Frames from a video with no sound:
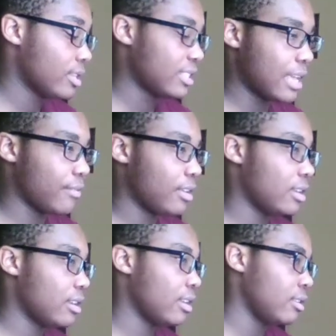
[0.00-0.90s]

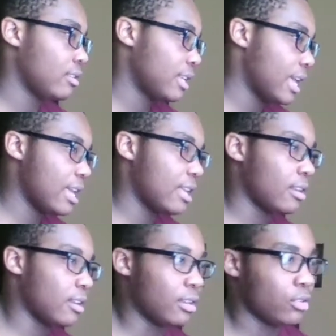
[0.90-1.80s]
$7,
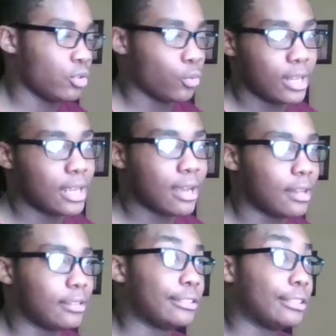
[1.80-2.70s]
$10,
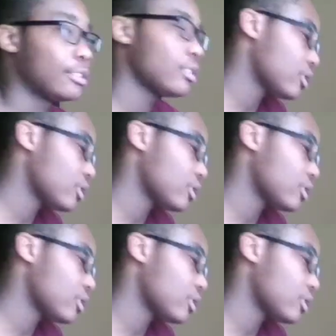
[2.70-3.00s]
$28,